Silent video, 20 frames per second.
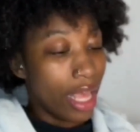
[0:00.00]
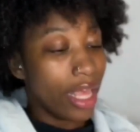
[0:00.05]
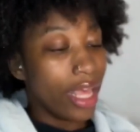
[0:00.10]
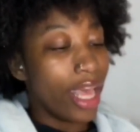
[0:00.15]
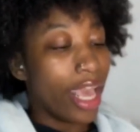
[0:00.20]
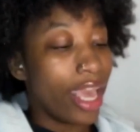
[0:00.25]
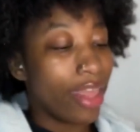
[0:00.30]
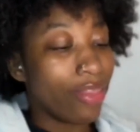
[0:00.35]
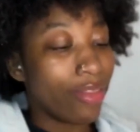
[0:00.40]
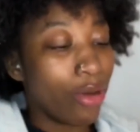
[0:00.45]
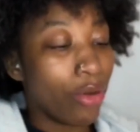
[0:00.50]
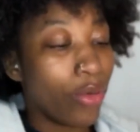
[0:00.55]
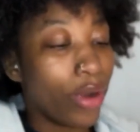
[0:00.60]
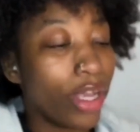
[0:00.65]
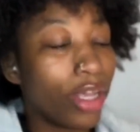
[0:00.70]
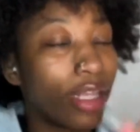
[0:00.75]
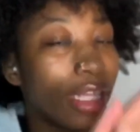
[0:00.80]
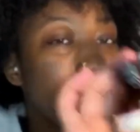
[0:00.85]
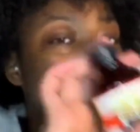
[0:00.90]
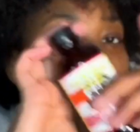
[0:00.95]
And the oil
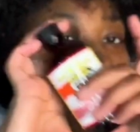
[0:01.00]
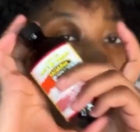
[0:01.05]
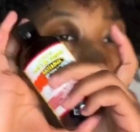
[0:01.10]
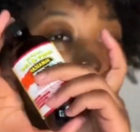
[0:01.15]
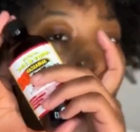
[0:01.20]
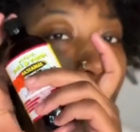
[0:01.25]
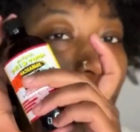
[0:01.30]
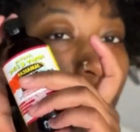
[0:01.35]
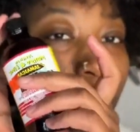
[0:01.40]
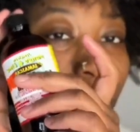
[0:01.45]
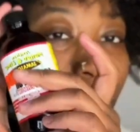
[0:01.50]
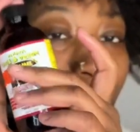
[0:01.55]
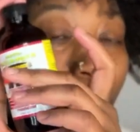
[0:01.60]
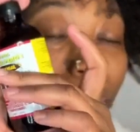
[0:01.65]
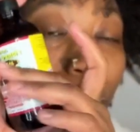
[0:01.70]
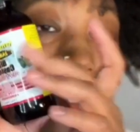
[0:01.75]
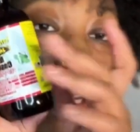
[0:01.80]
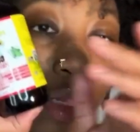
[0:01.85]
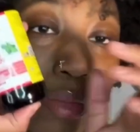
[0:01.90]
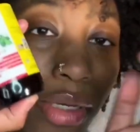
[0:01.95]
that I use, or I'm
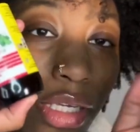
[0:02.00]
gonna be